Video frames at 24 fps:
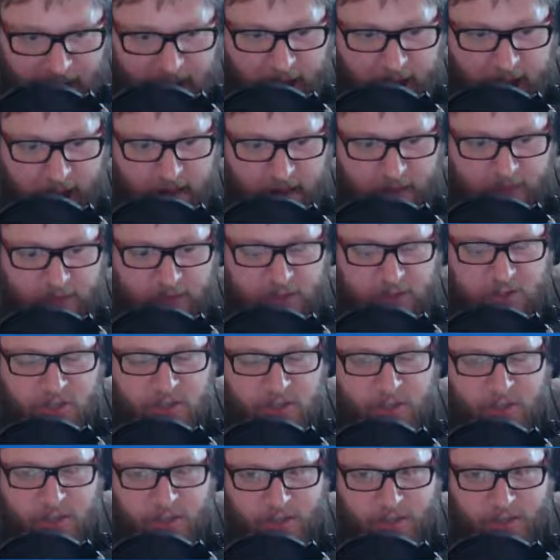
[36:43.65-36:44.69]
and have a
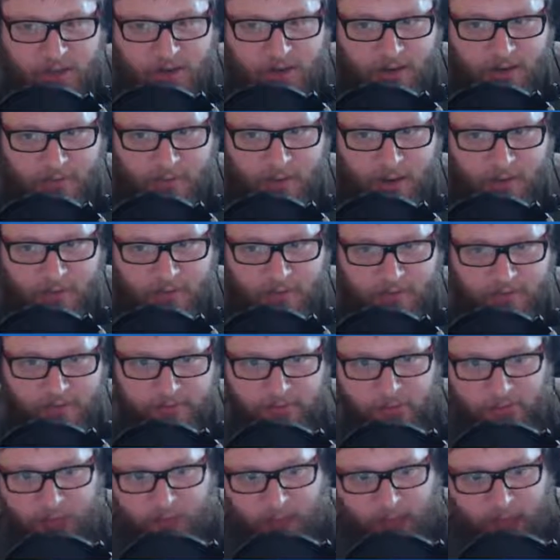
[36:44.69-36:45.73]
shit ton of
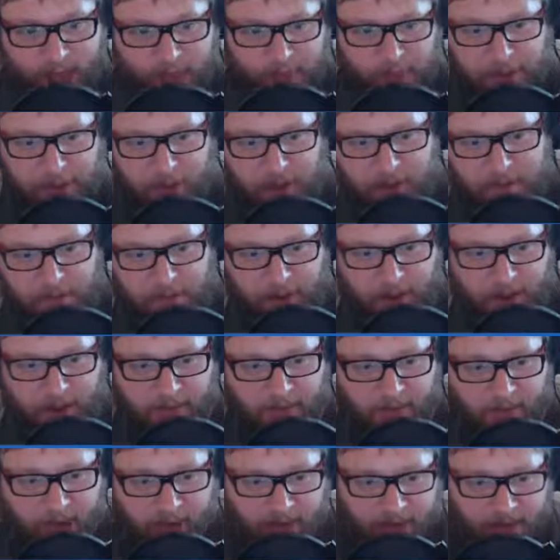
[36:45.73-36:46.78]
stuff just happen. But
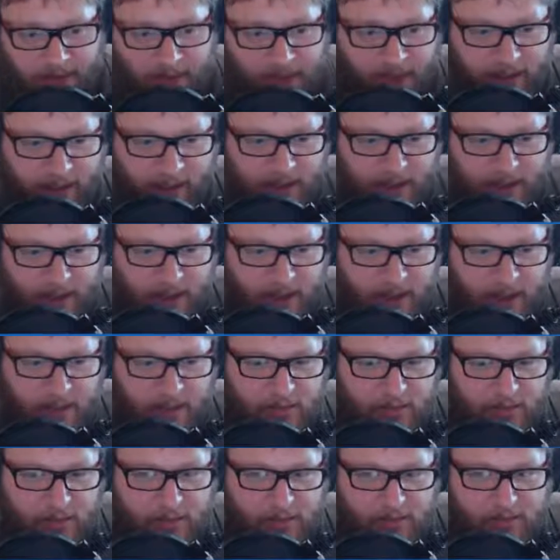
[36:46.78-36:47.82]
I'm not like
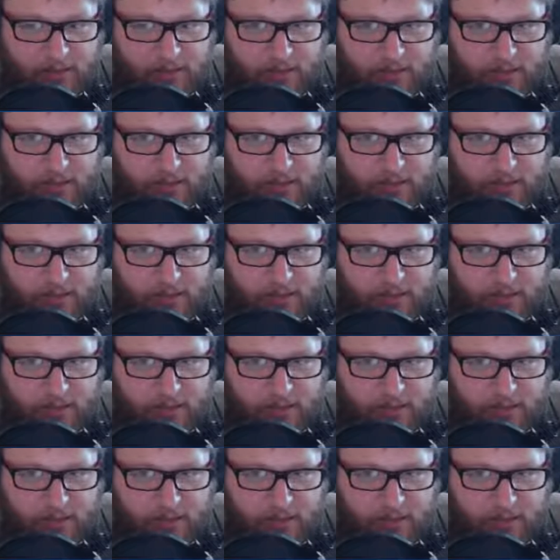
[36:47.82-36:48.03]
the